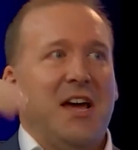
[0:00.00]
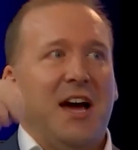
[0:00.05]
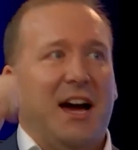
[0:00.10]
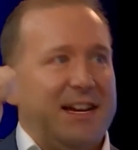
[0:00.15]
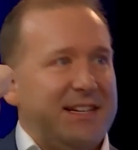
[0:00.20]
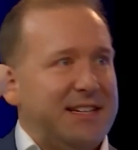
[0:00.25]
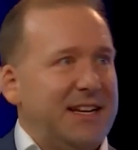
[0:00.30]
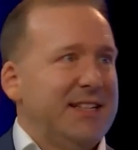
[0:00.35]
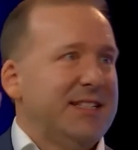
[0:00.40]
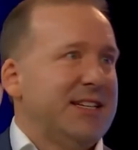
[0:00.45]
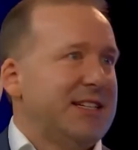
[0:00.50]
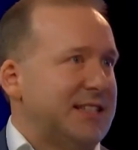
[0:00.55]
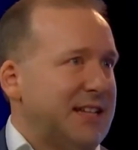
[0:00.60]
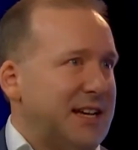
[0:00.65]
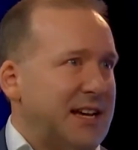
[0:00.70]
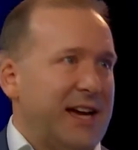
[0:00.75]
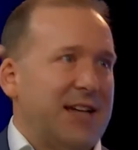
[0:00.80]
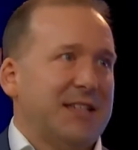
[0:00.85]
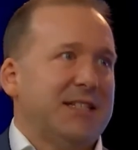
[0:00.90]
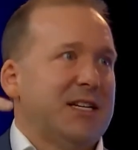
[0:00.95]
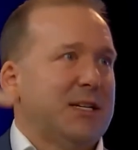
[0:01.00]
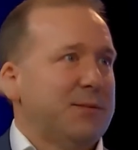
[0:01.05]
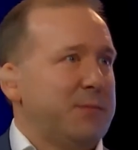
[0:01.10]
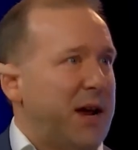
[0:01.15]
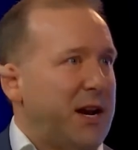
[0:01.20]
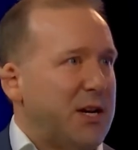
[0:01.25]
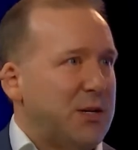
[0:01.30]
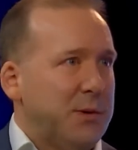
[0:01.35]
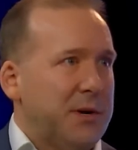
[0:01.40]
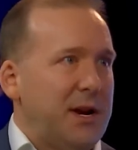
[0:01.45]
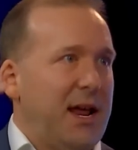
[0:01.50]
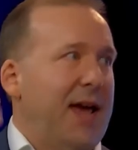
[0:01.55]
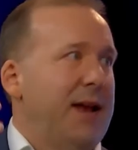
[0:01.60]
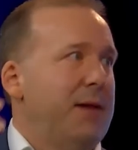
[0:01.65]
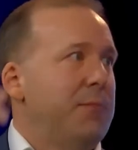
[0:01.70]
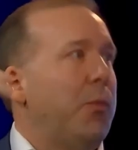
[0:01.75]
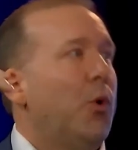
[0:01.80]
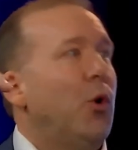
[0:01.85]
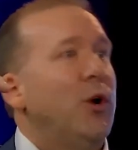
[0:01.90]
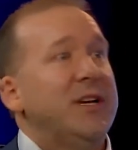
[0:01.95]
identity, access management,
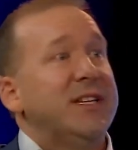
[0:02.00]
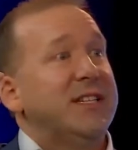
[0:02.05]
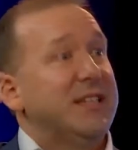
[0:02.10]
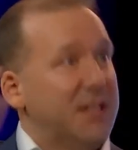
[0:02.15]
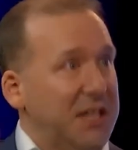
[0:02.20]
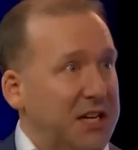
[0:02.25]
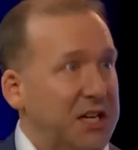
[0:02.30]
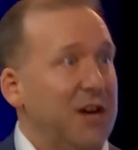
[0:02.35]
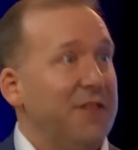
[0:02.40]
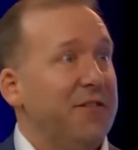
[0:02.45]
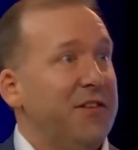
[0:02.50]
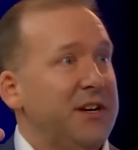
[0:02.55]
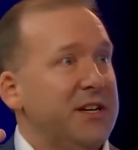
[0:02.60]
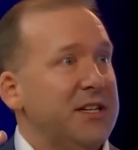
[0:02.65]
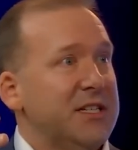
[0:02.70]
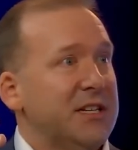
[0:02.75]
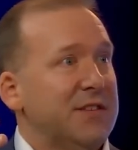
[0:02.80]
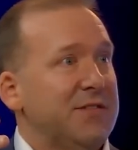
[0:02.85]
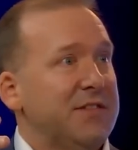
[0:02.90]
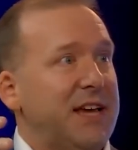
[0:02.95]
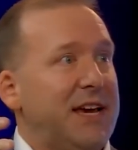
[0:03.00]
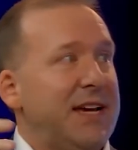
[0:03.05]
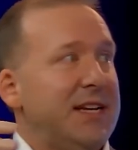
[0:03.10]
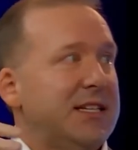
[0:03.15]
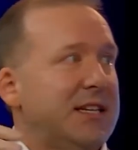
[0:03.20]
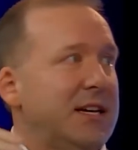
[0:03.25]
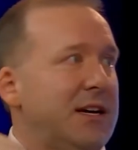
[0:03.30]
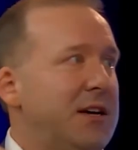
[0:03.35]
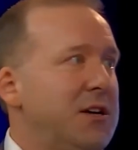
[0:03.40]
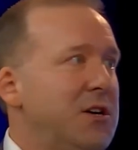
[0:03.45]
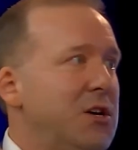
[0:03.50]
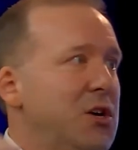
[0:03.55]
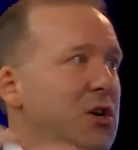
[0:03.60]
endpoints, and the governance of data,